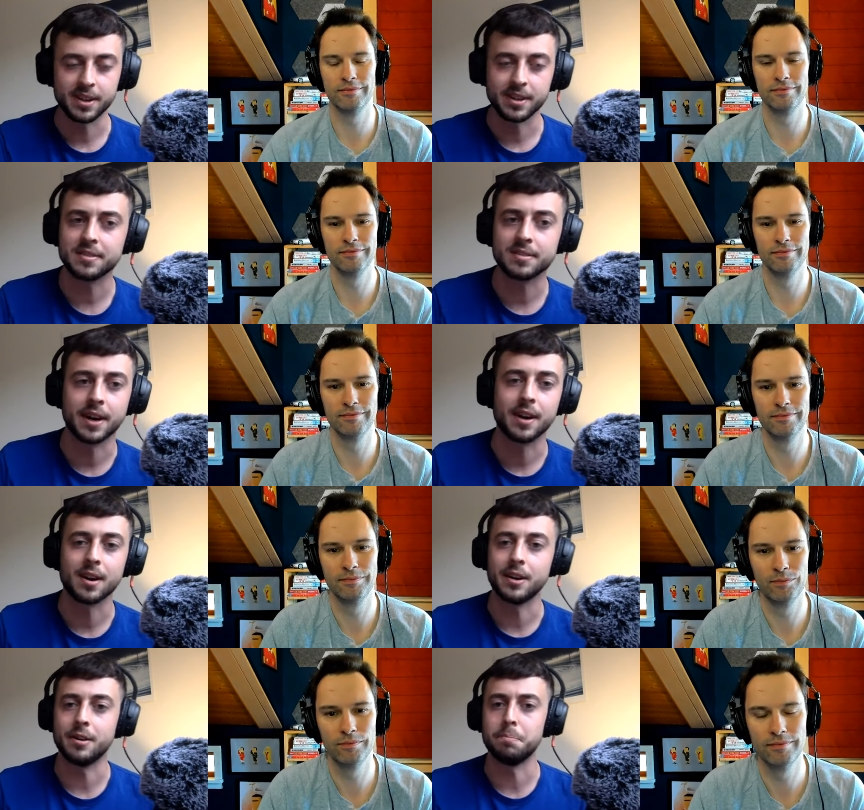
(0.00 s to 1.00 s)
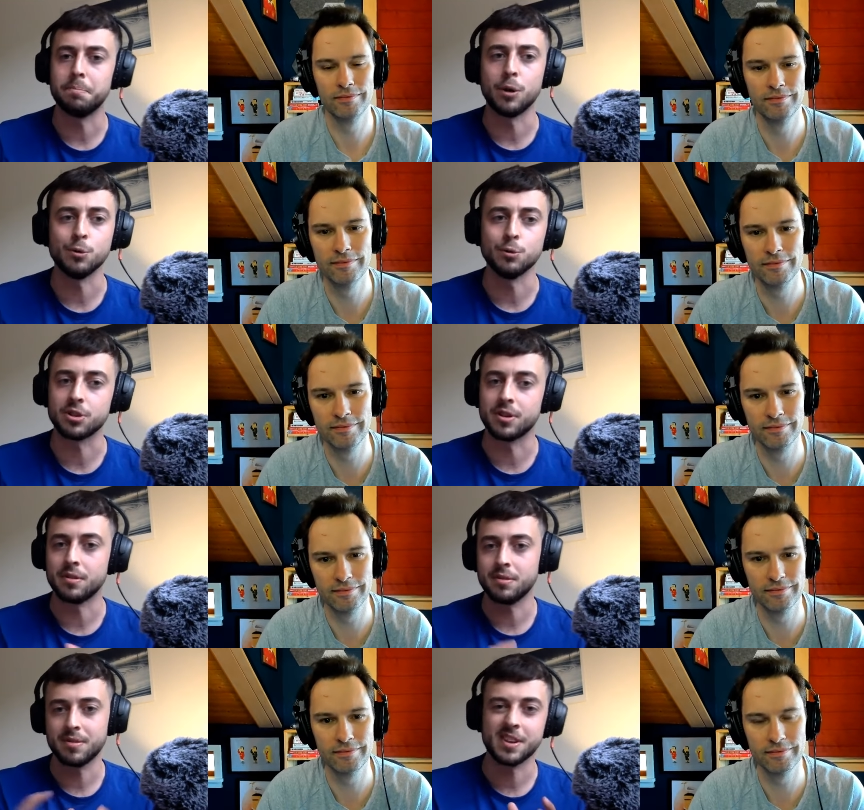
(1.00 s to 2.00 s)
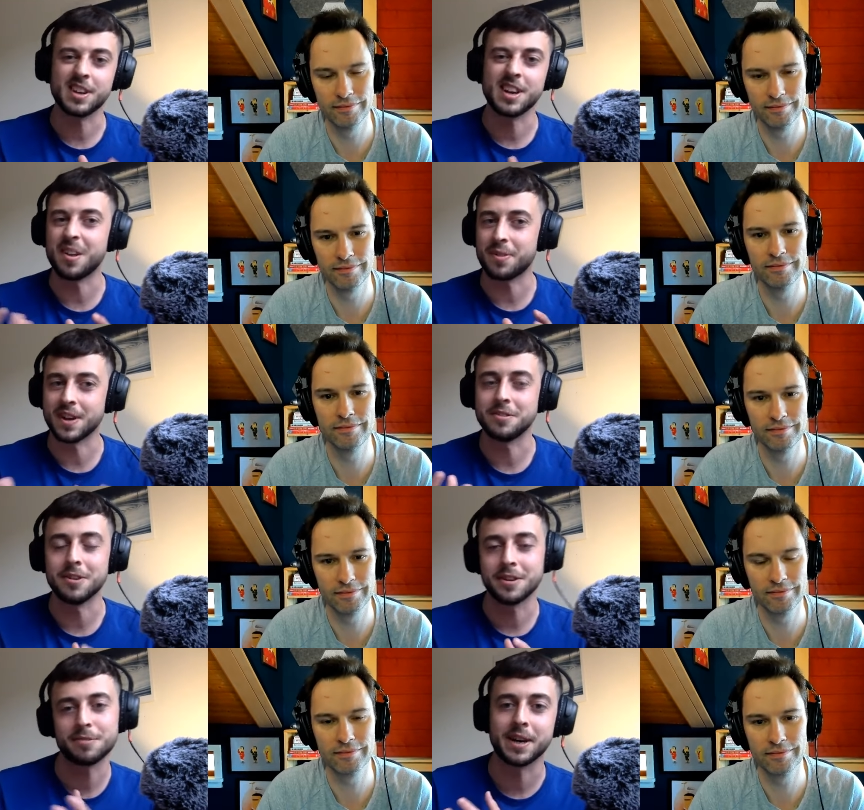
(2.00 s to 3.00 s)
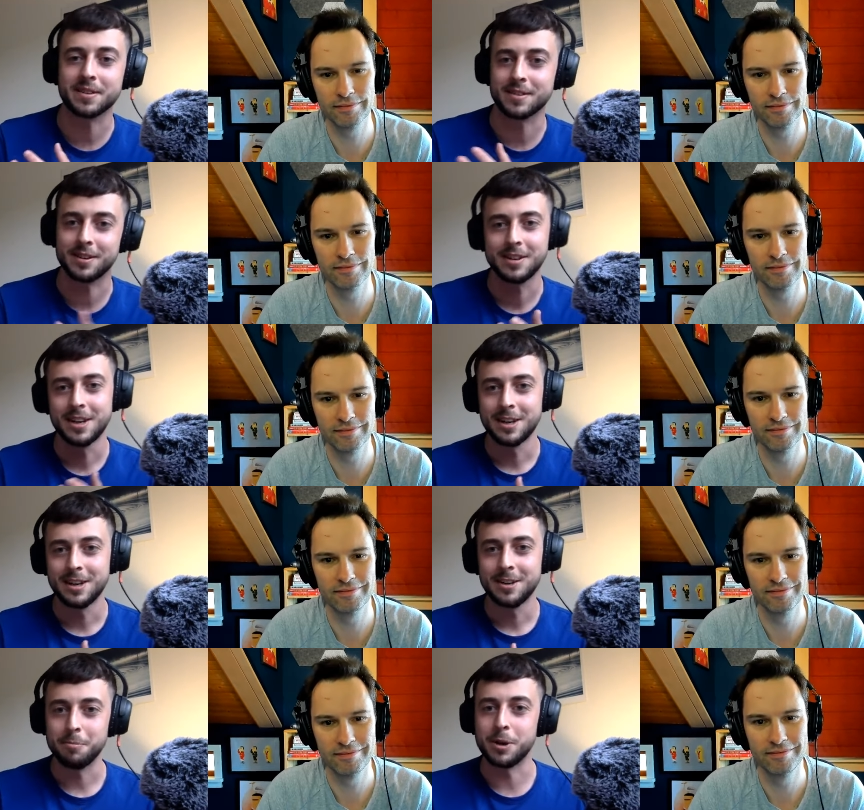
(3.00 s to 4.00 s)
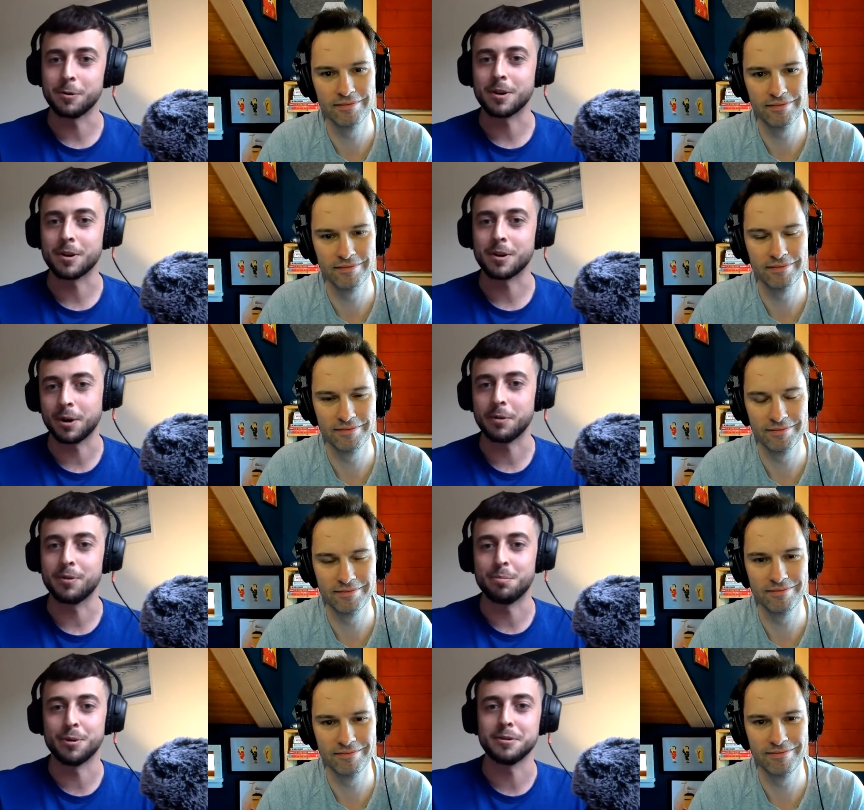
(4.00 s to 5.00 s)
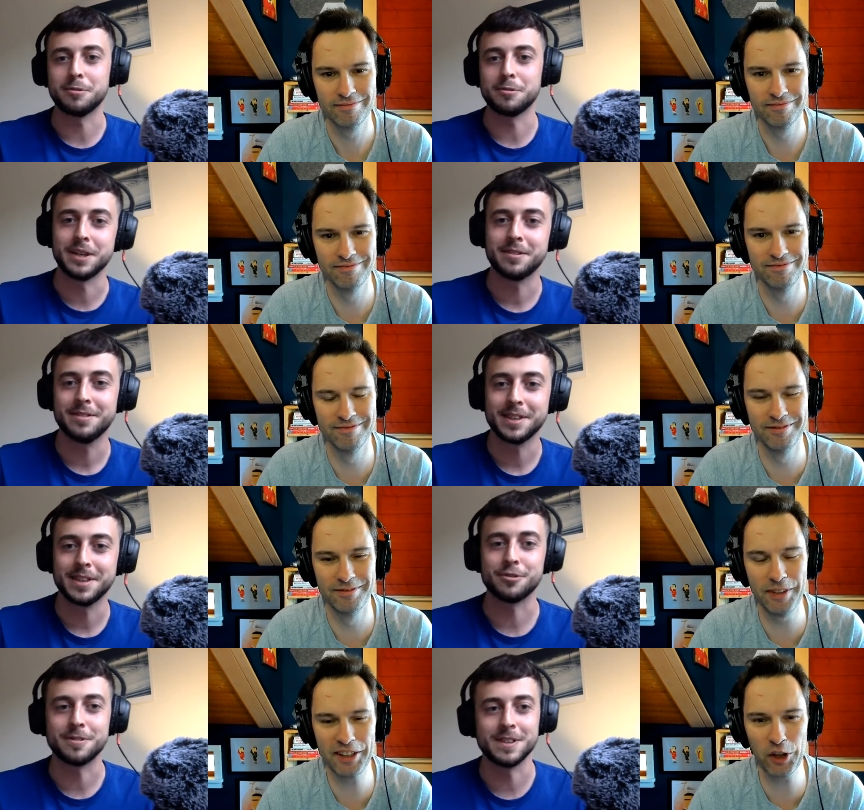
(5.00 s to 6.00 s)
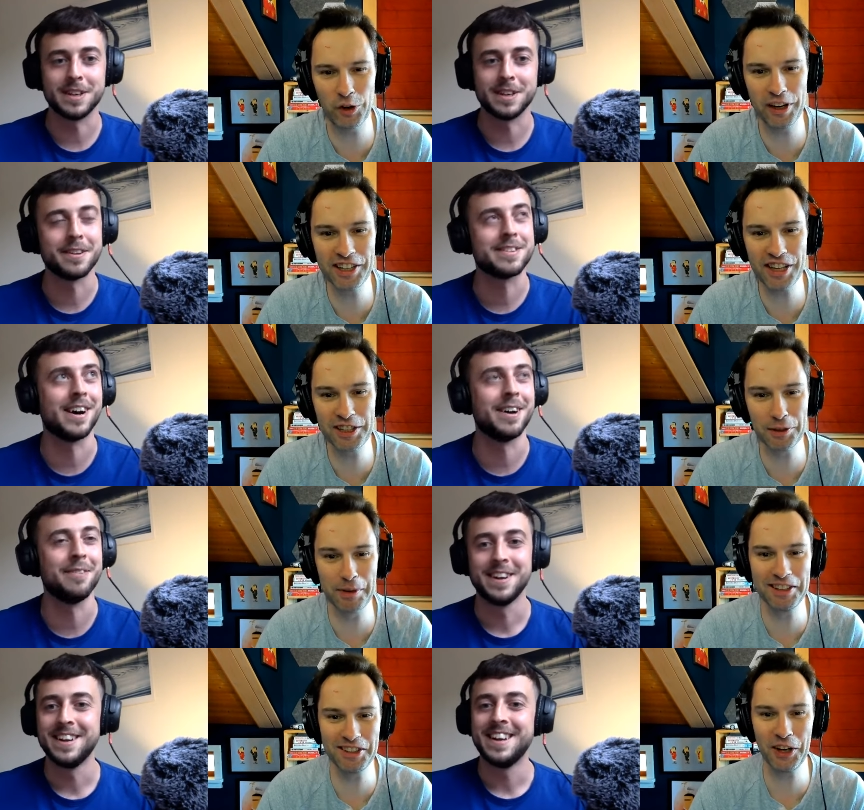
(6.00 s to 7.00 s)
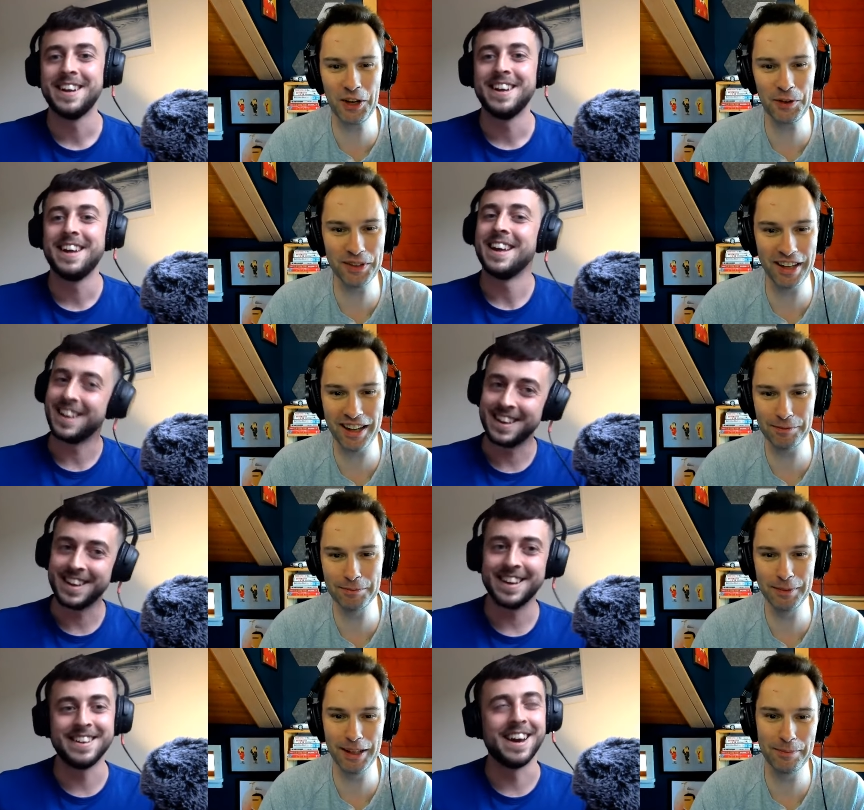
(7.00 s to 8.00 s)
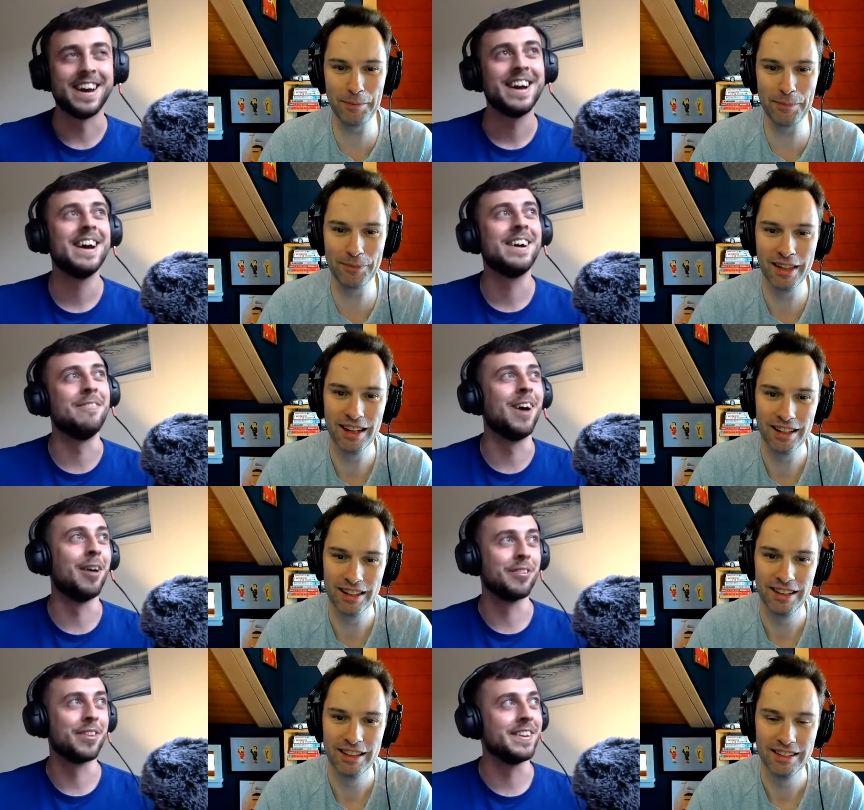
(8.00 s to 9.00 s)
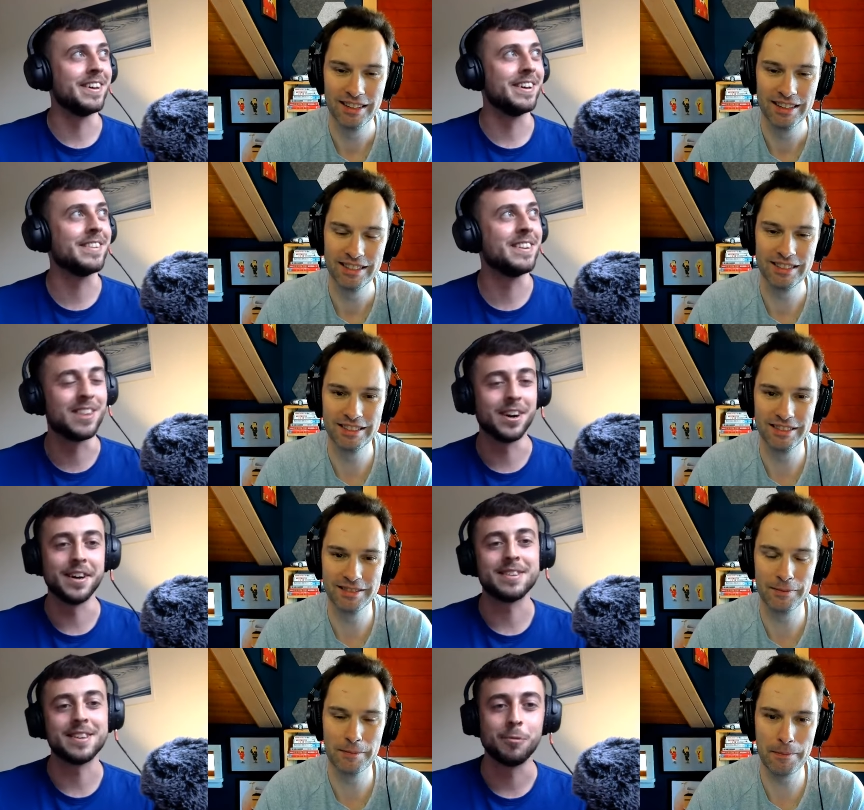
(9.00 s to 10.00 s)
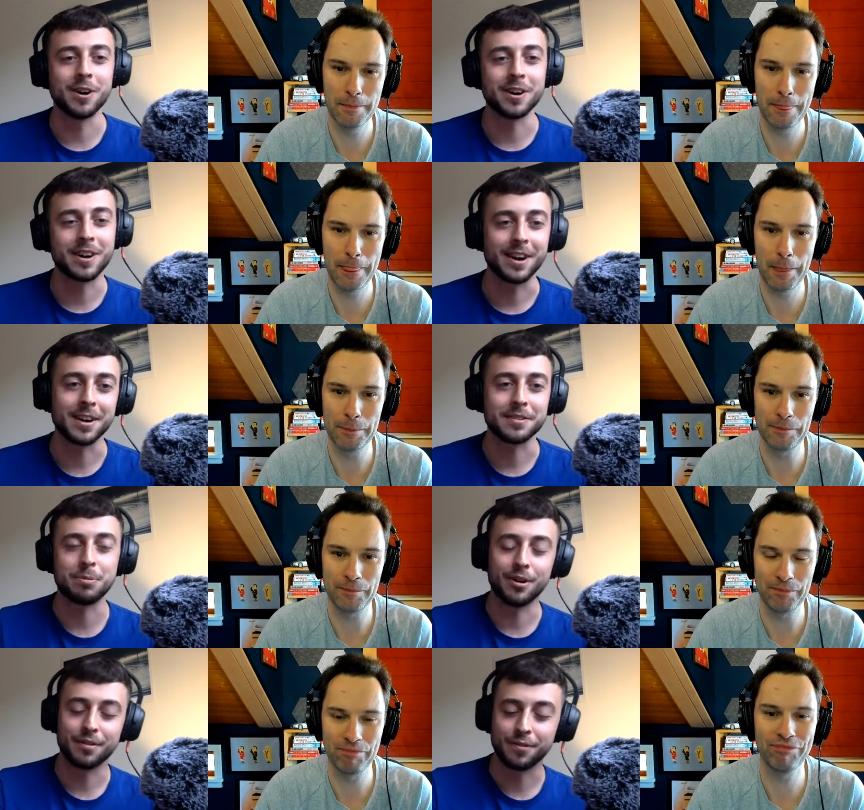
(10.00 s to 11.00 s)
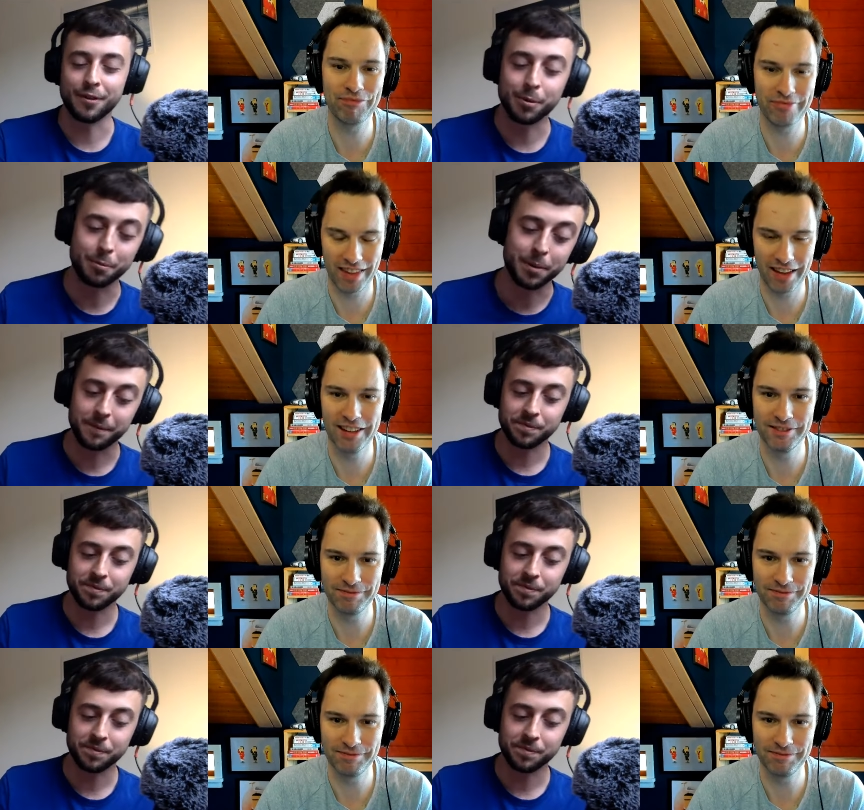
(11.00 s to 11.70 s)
Speaker 1: in like cycling and bowls and the kind of things you'd expect a middle-class wealthy brewer to be interested
Speaker 2: in. Victorian gentleman to do, yeah.
Speaker 1: Rather than the dirty working-class sport of football. But